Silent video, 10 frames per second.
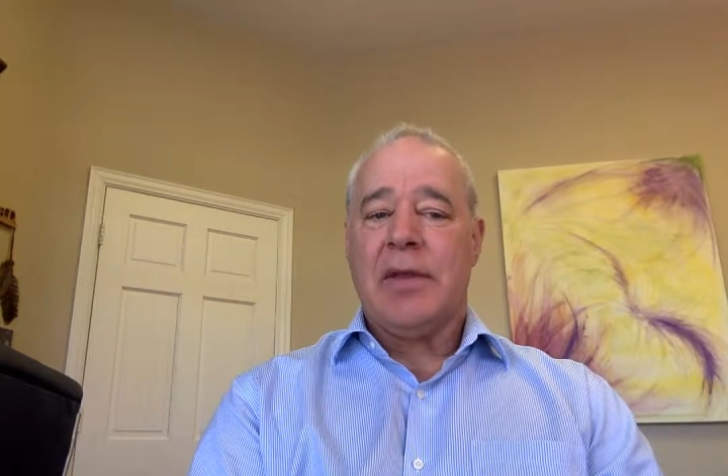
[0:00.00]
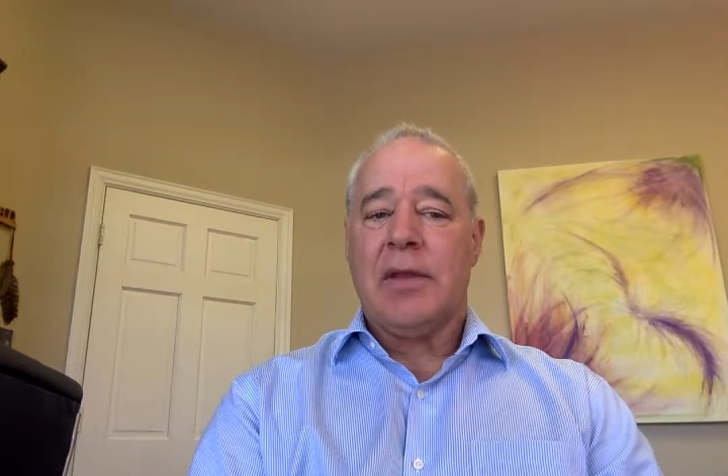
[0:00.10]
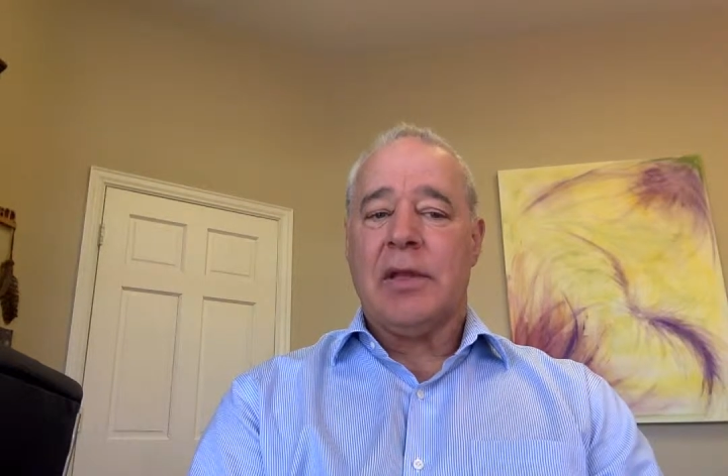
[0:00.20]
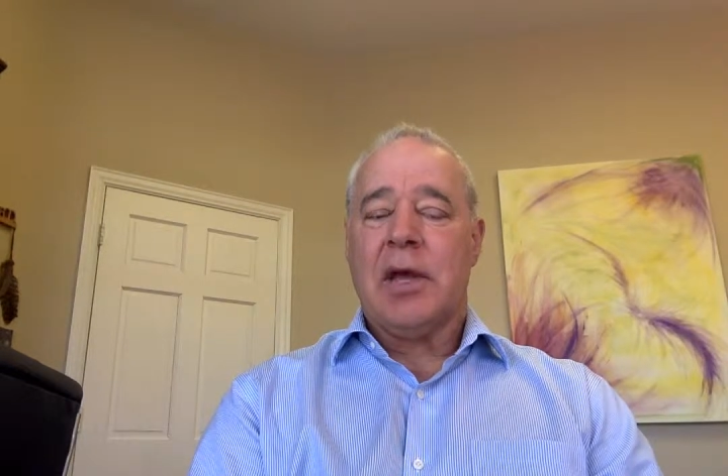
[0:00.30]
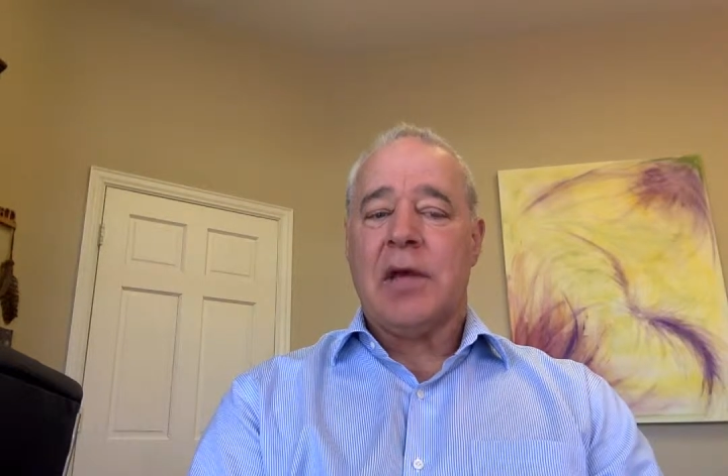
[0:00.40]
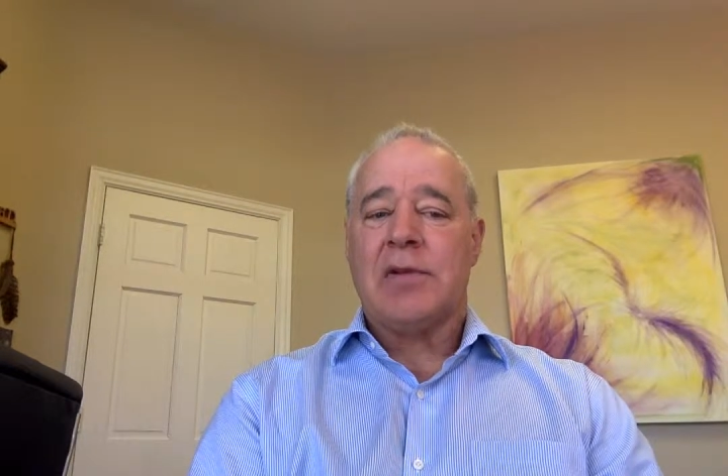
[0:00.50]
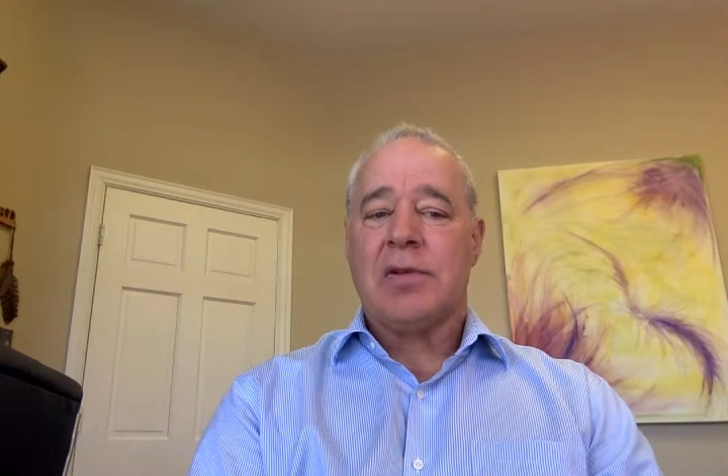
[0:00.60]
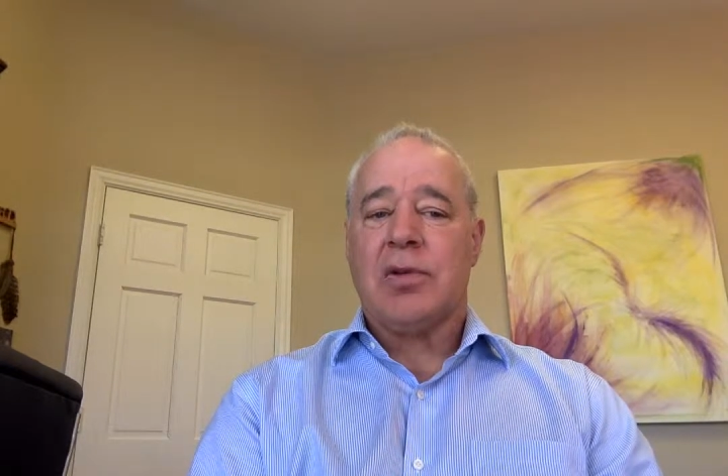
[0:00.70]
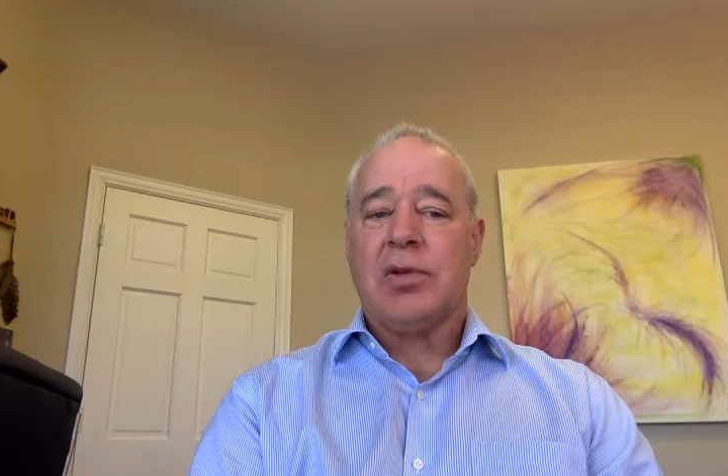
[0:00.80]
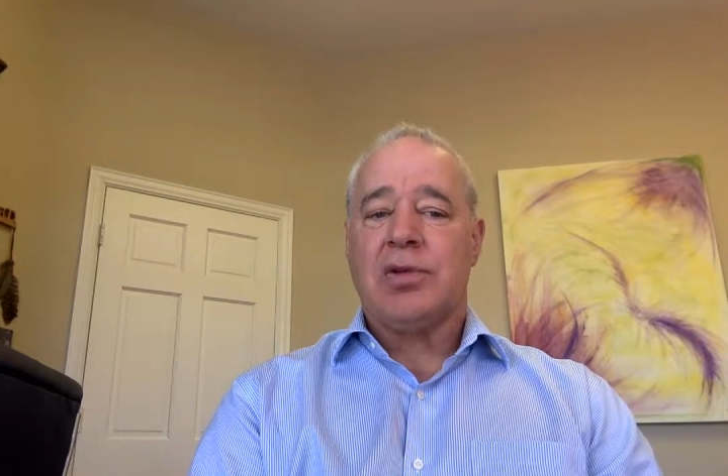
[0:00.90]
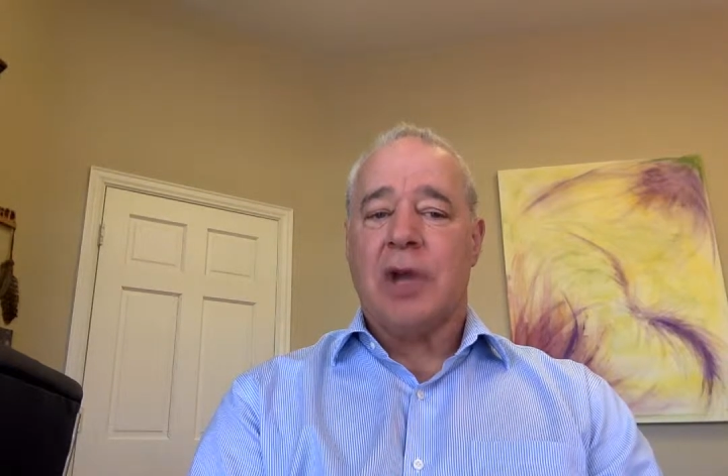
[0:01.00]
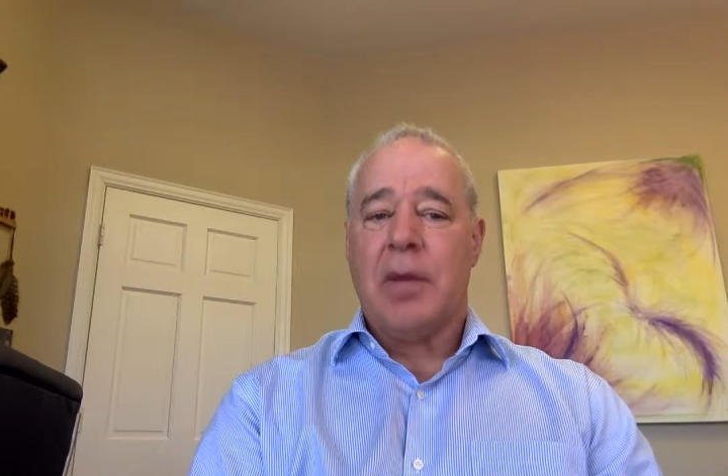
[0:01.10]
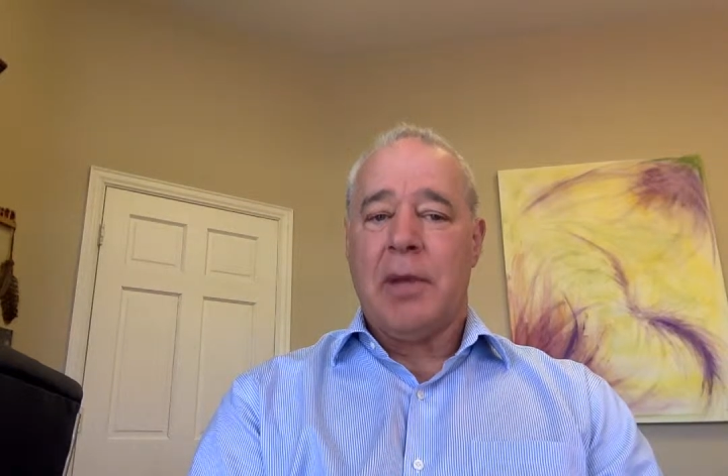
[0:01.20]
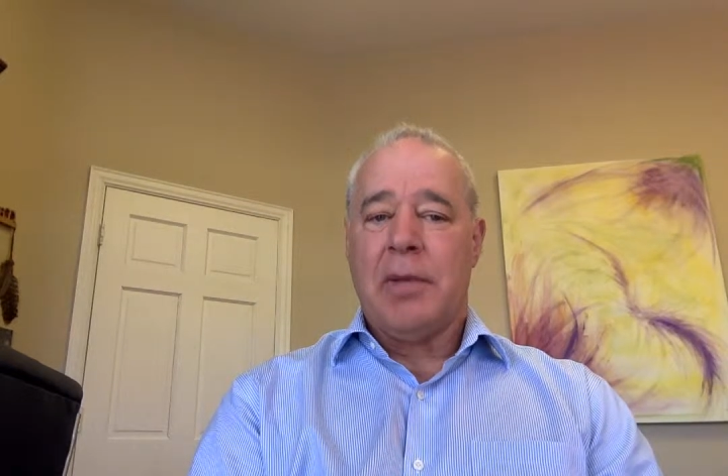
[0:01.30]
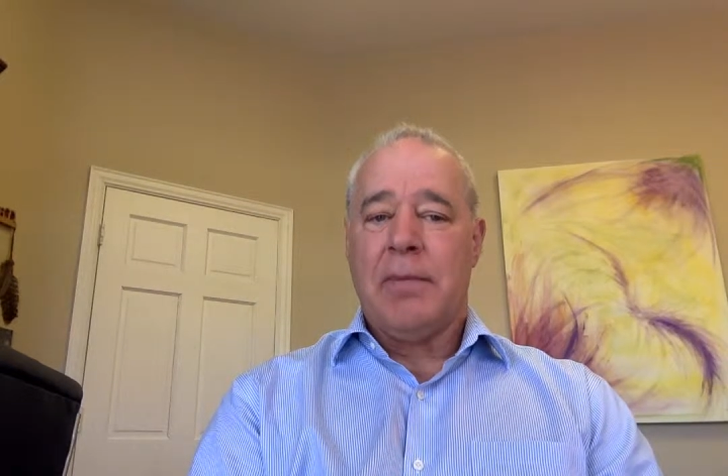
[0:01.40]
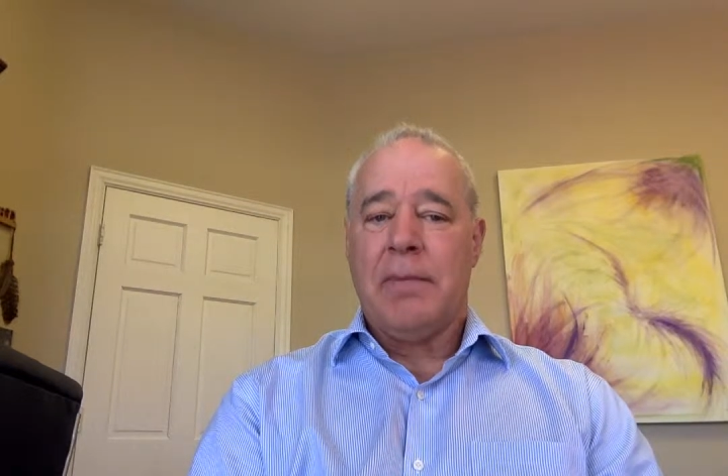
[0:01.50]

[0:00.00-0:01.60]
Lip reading: the loss or trauma.